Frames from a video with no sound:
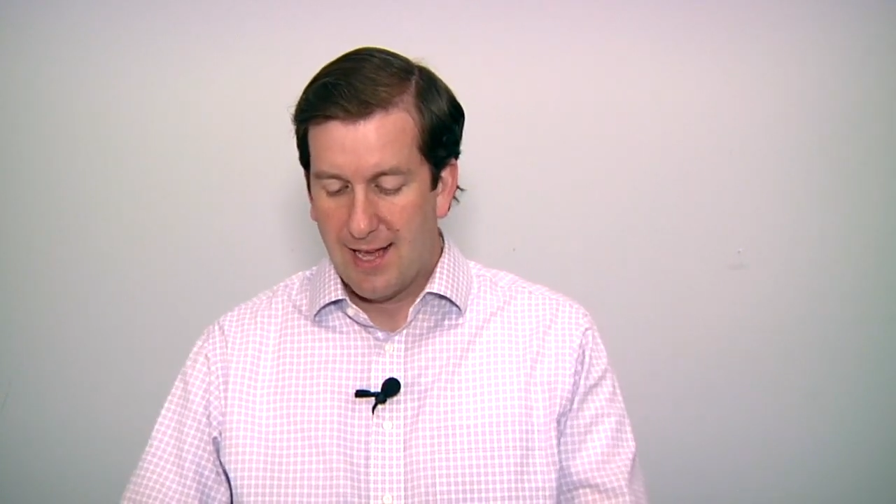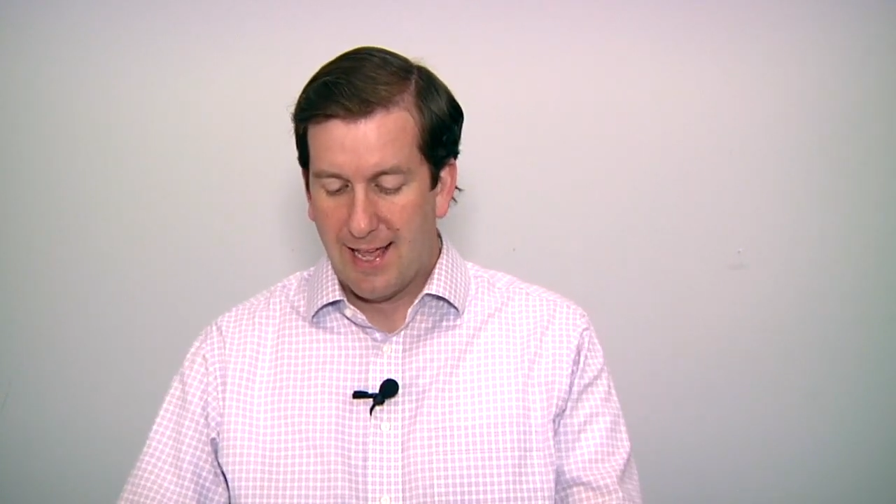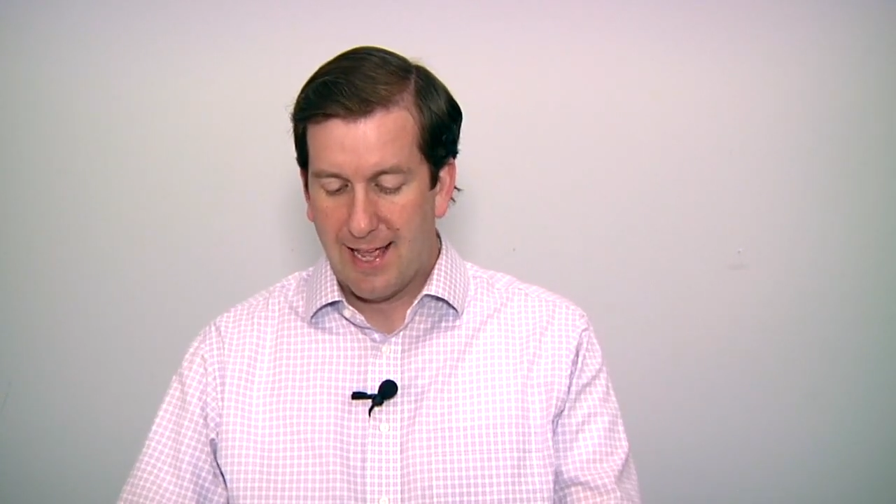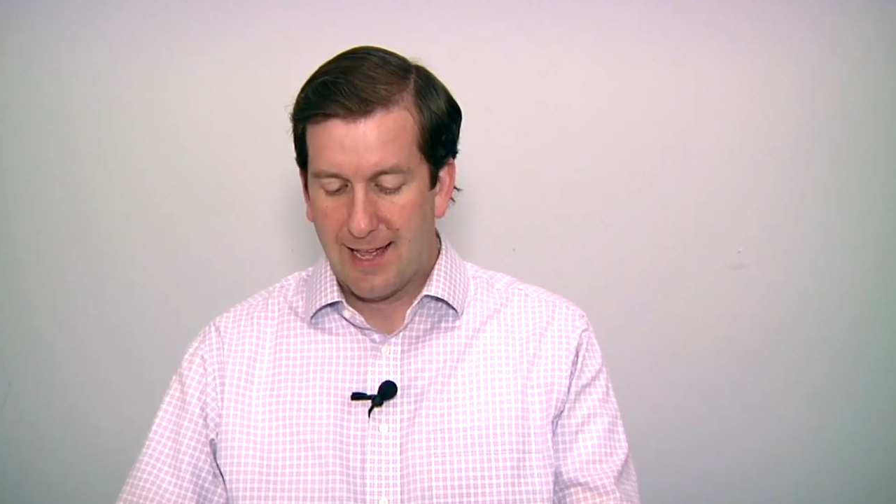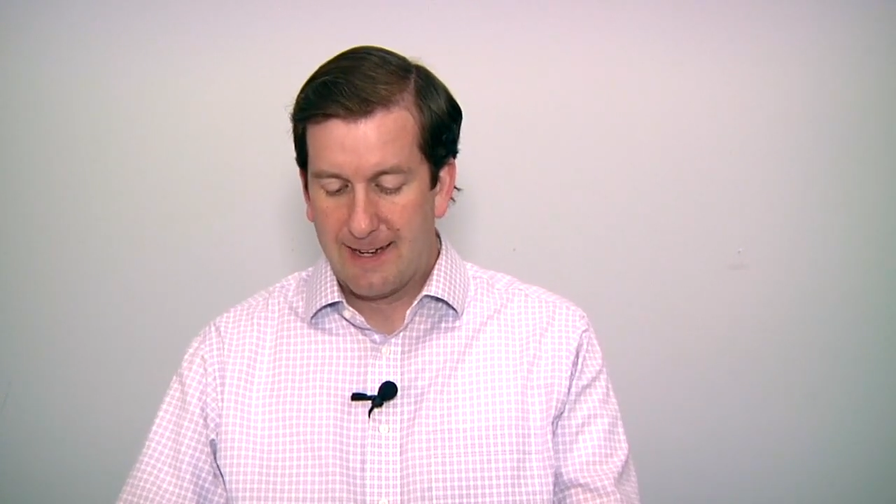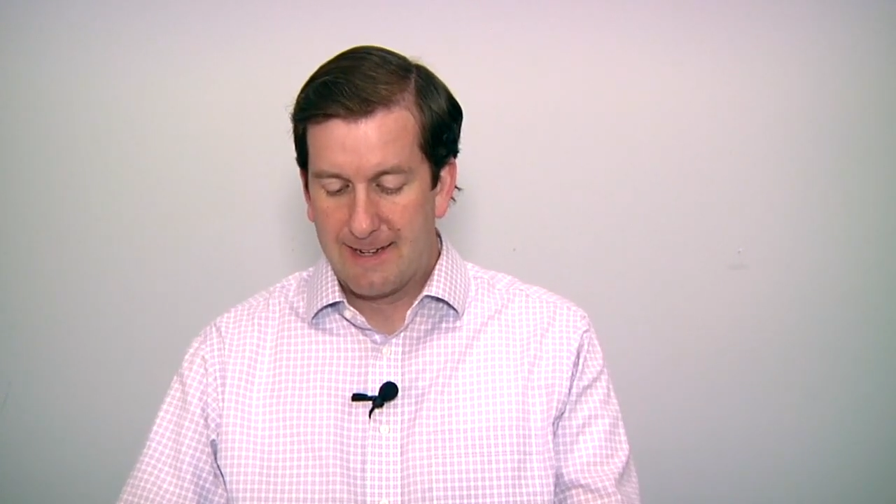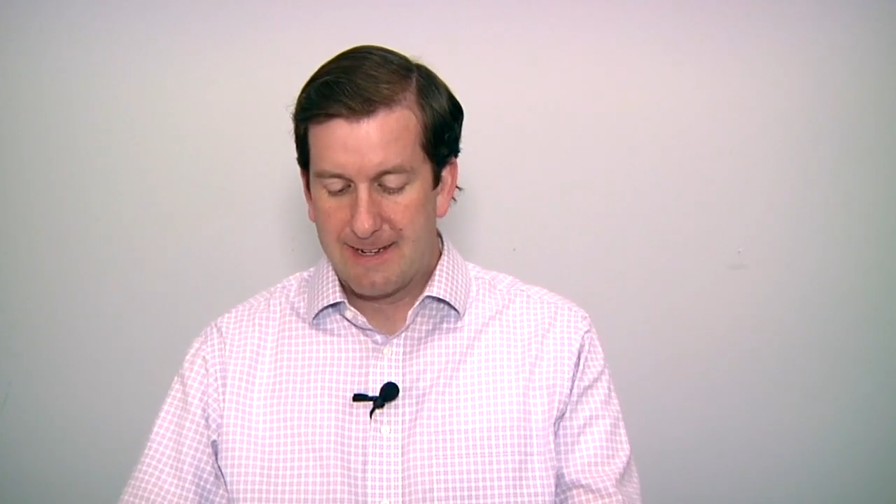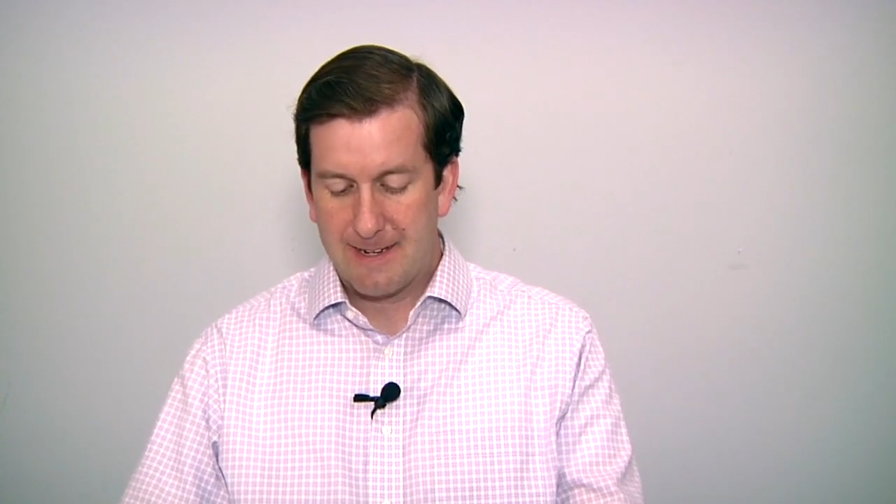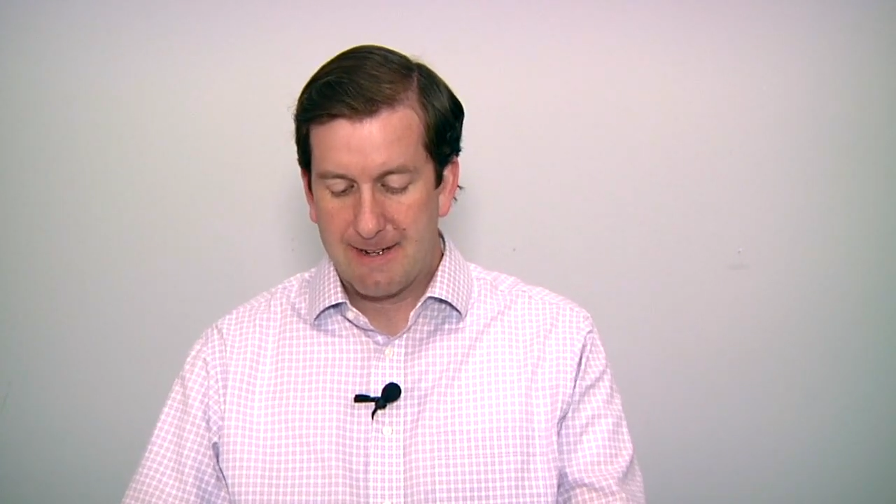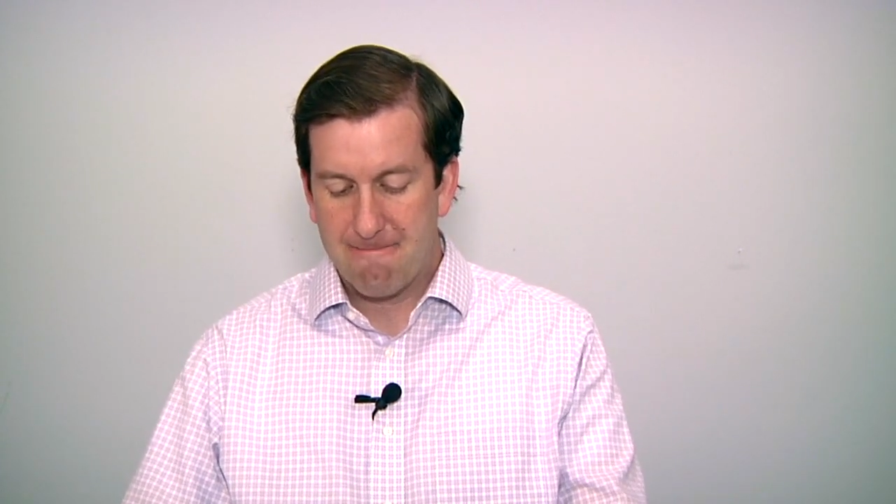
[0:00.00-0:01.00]

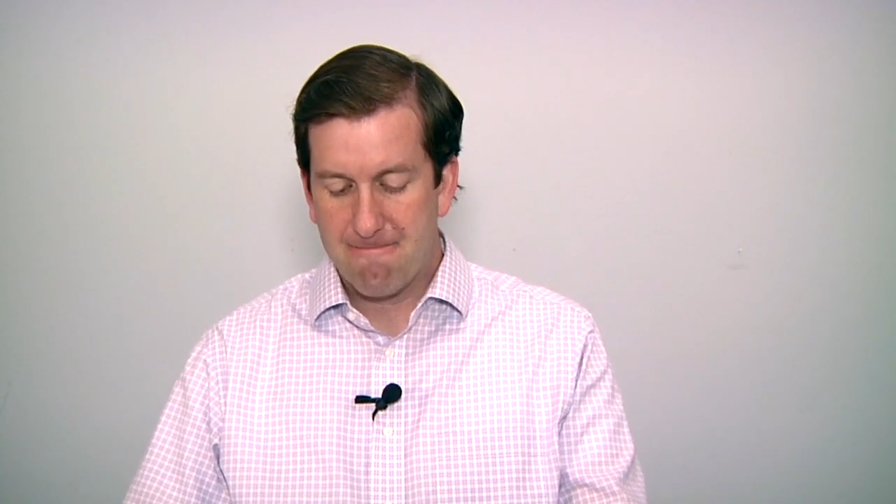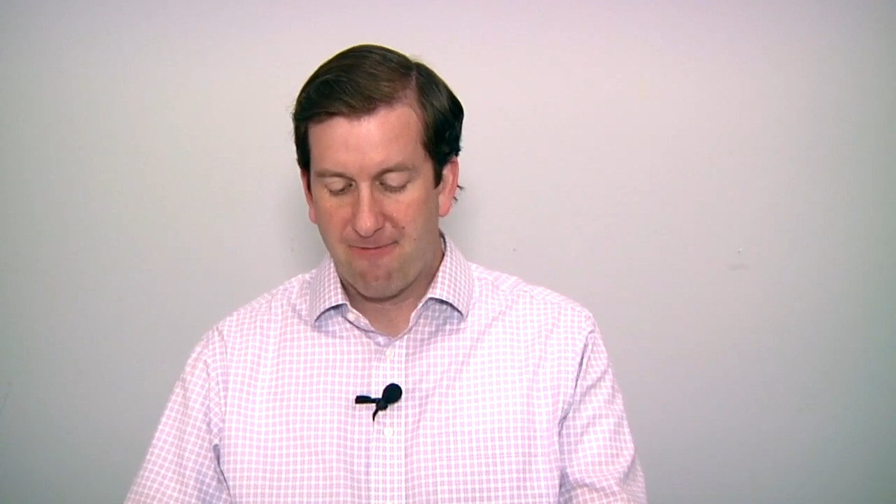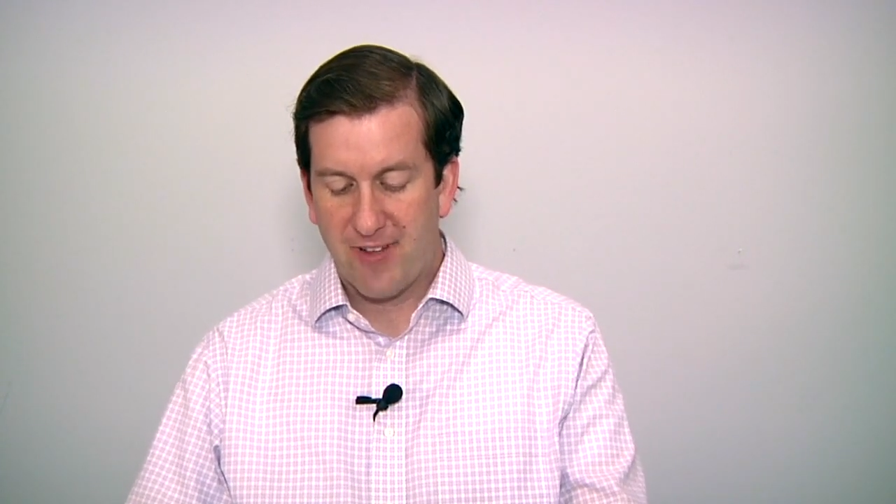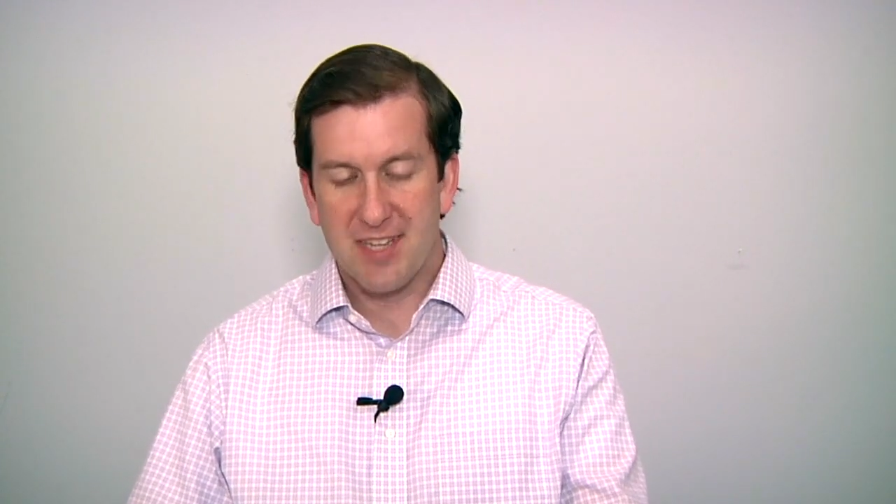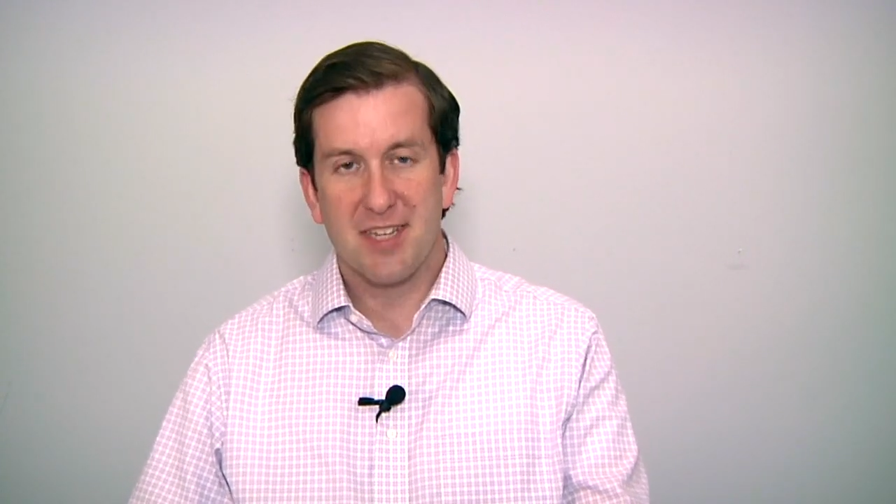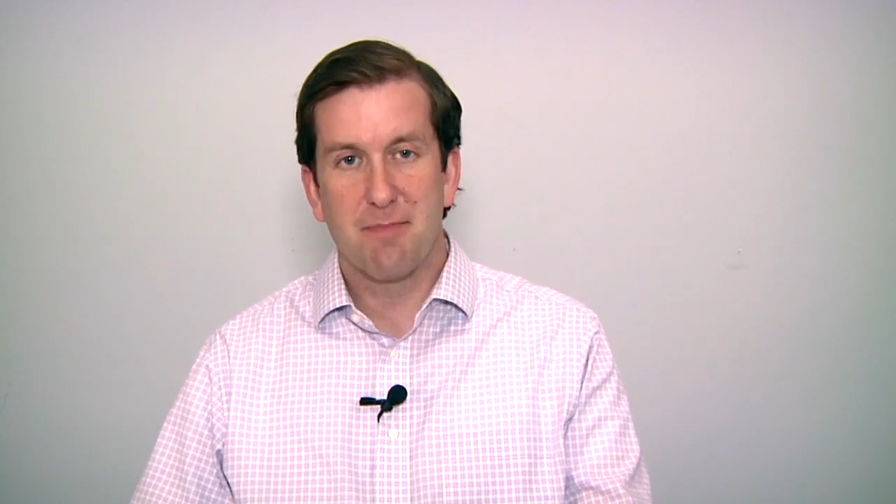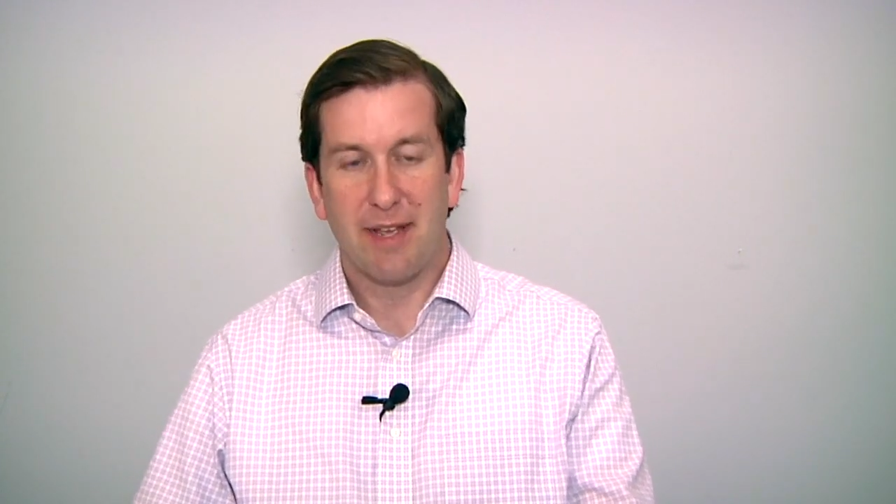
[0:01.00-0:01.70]
And Festus